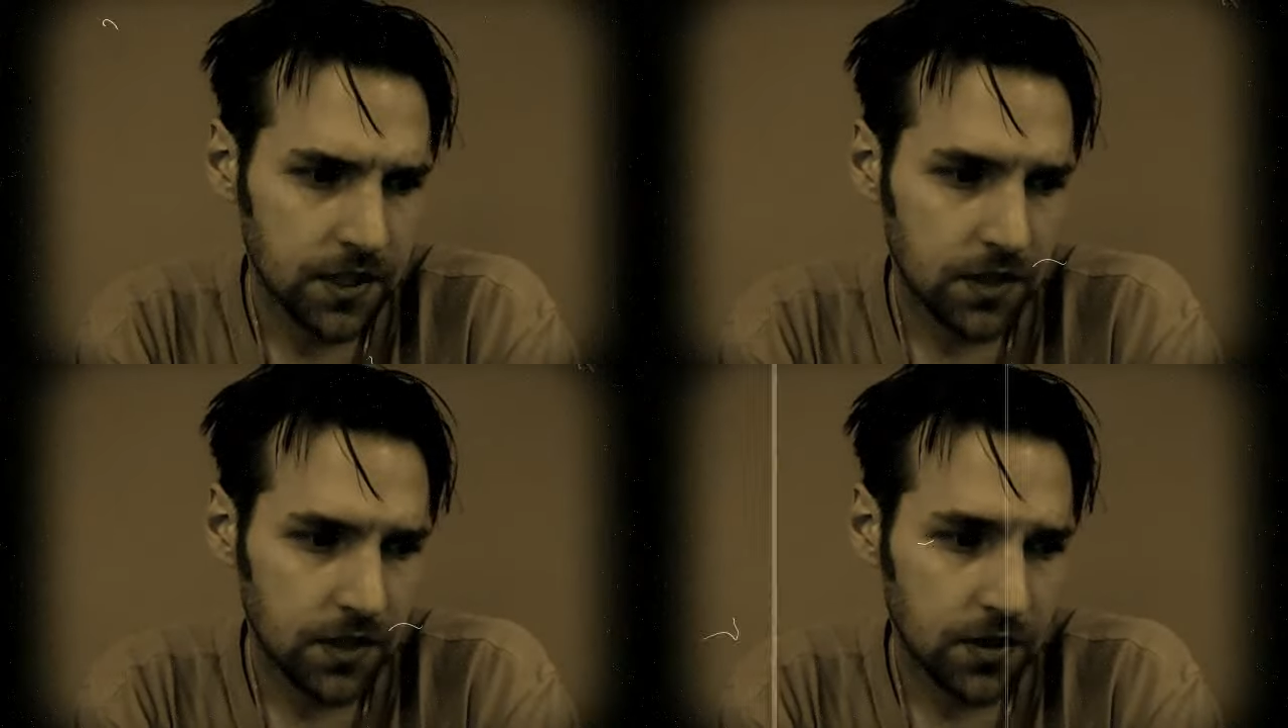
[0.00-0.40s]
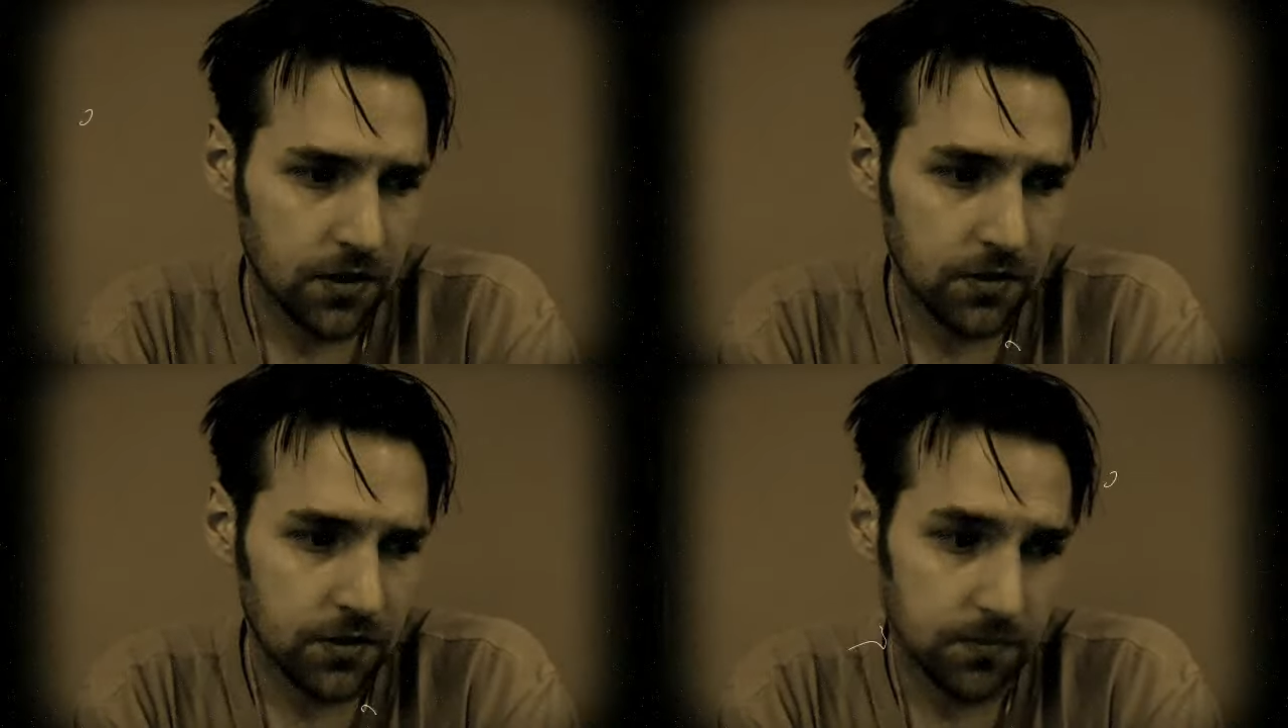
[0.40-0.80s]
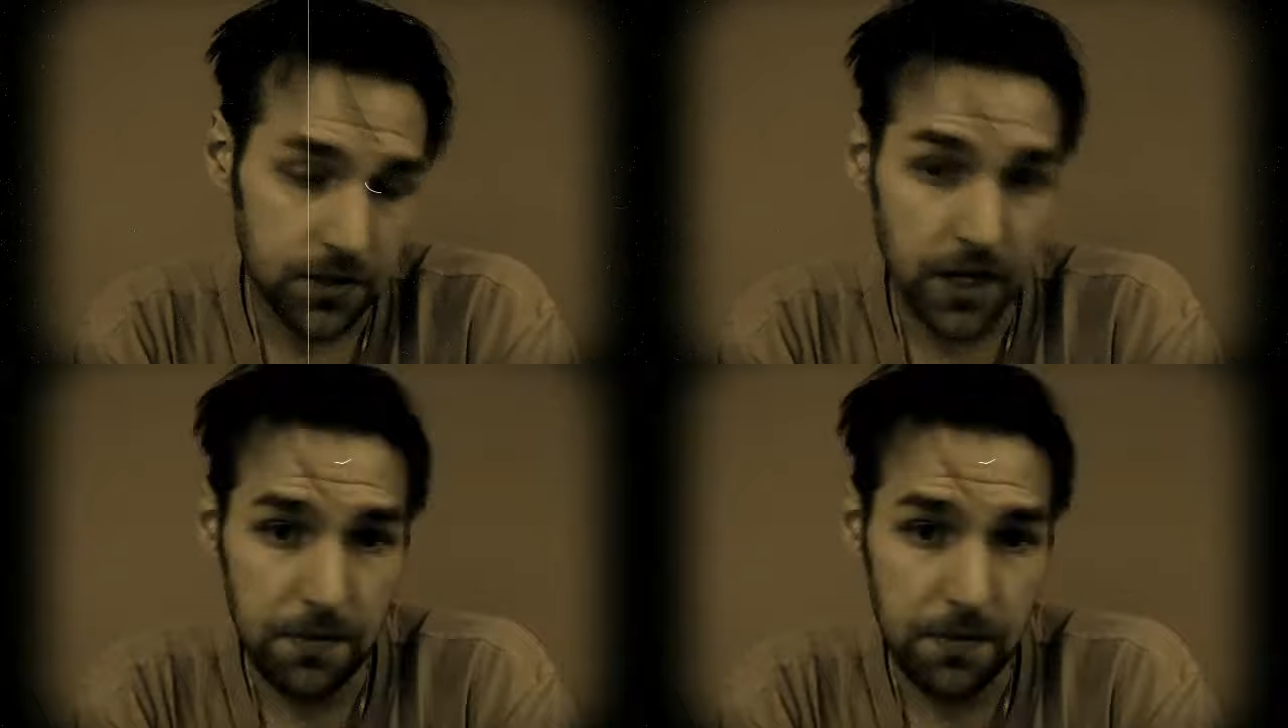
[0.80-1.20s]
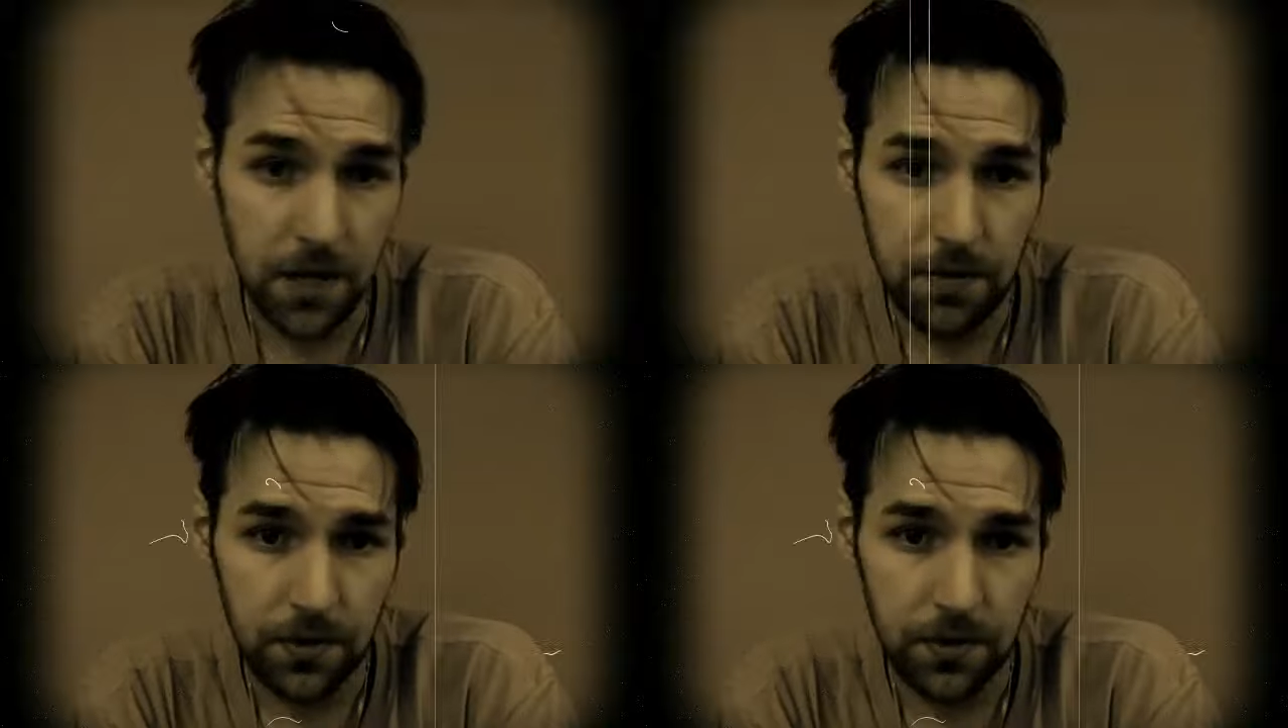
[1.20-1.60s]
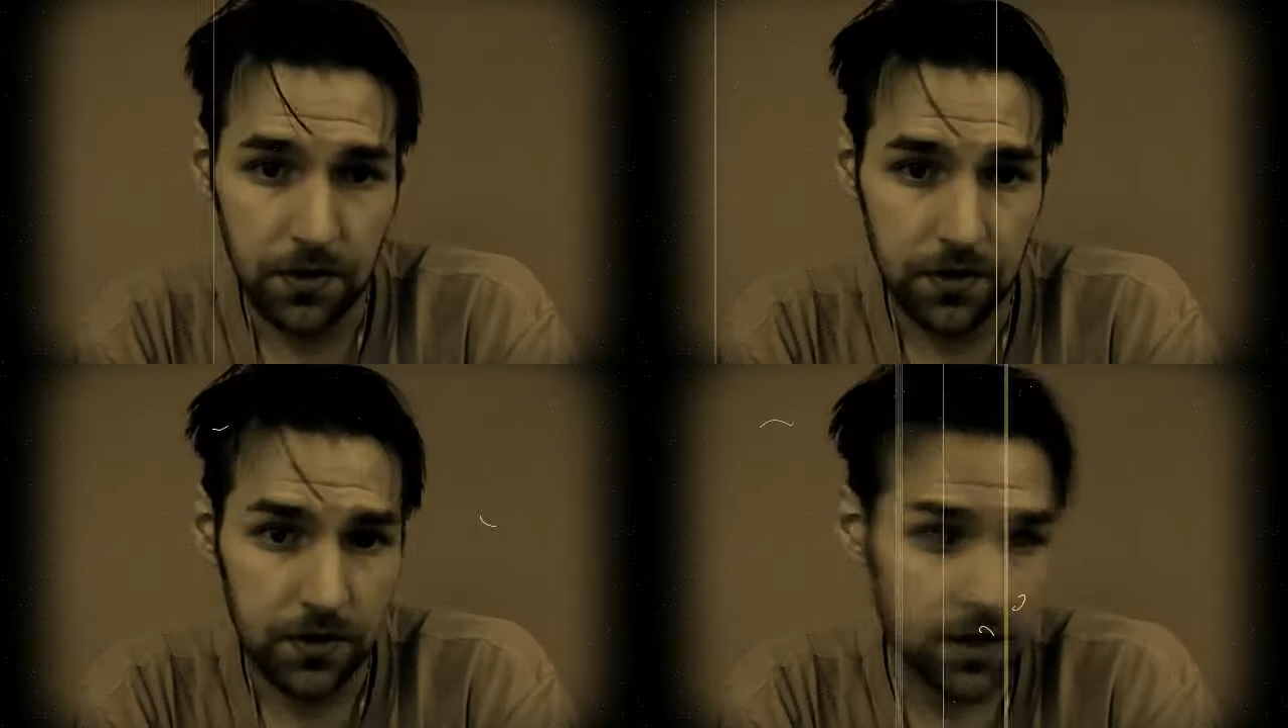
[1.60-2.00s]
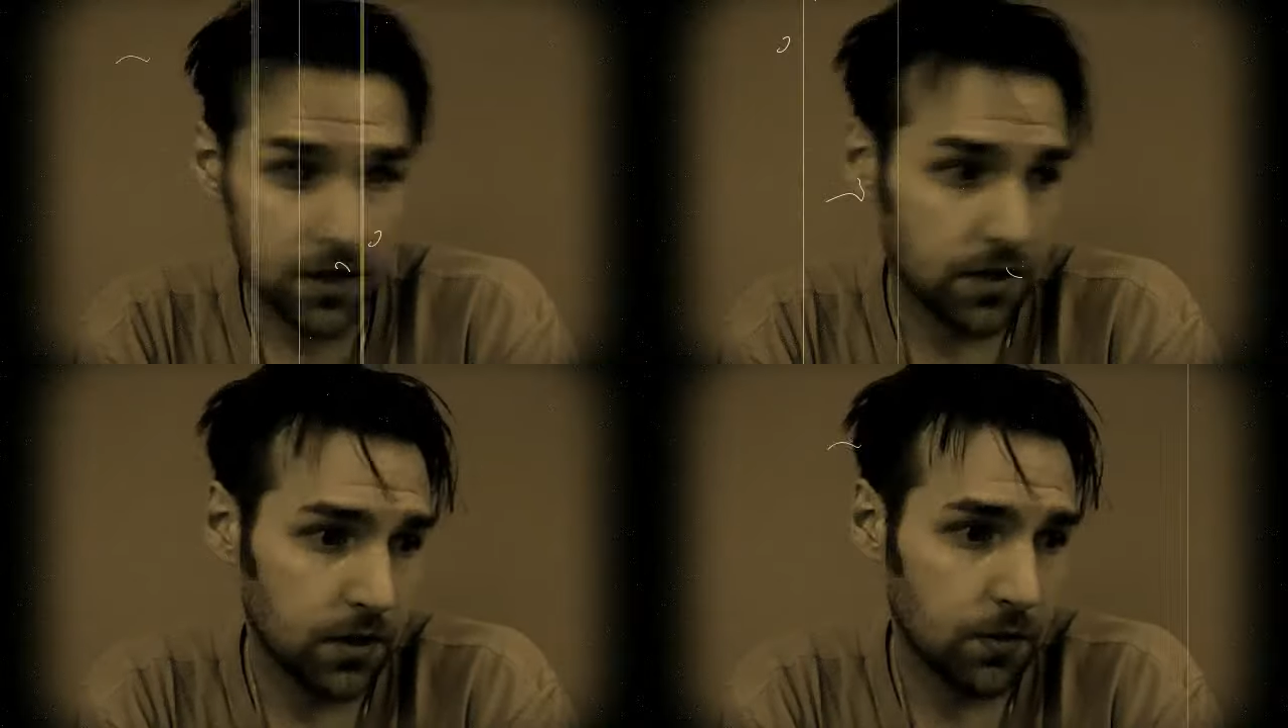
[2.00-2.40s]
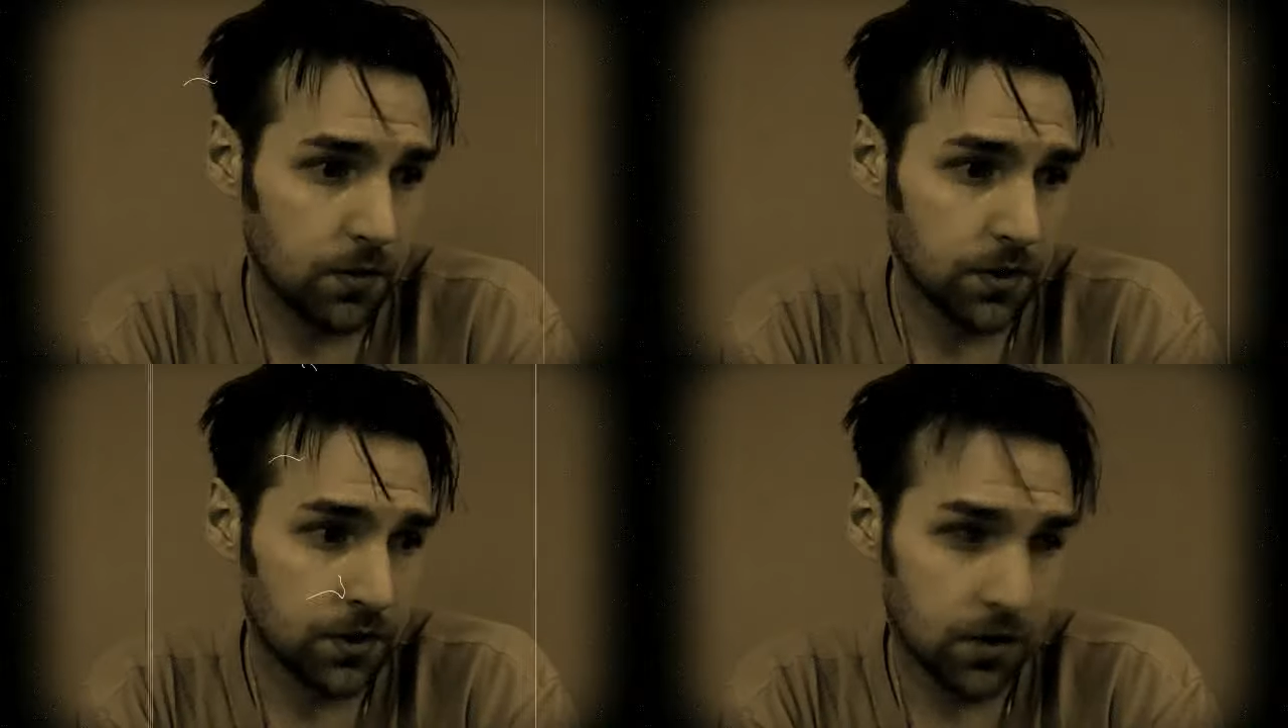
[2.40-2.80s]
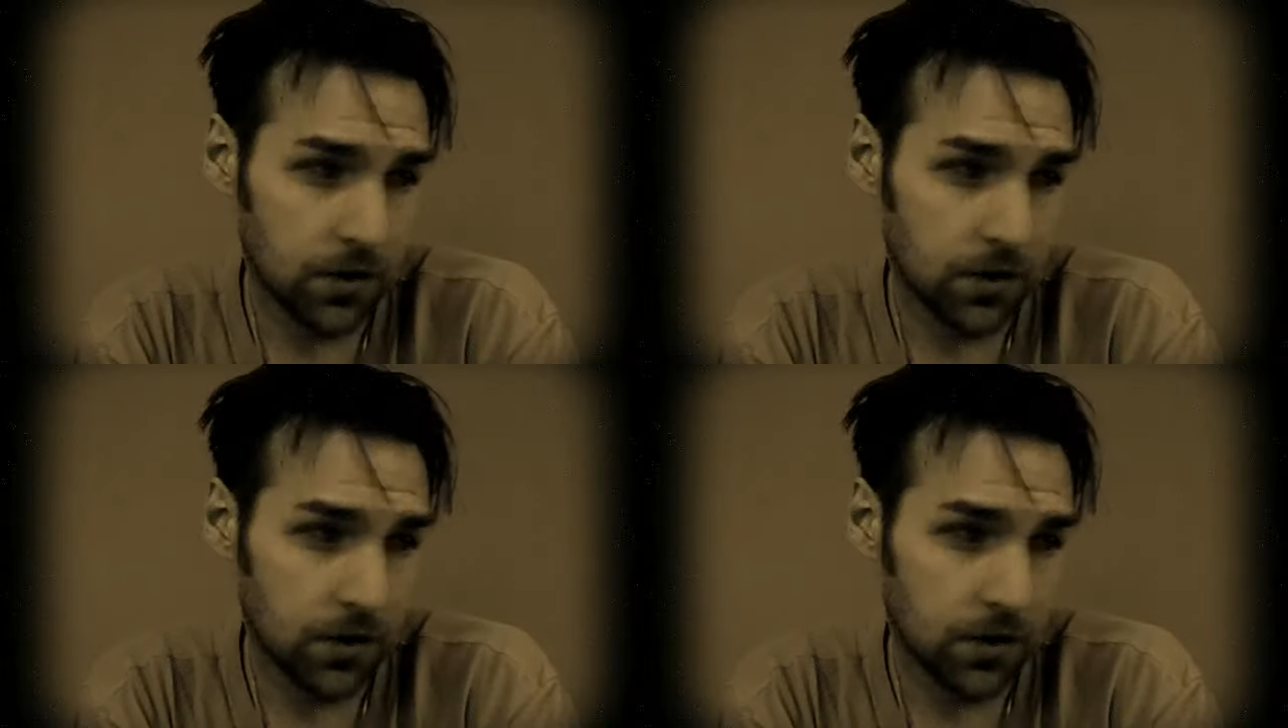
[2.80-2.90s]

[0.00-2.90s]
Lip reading: or John Piper say Doug Wilson,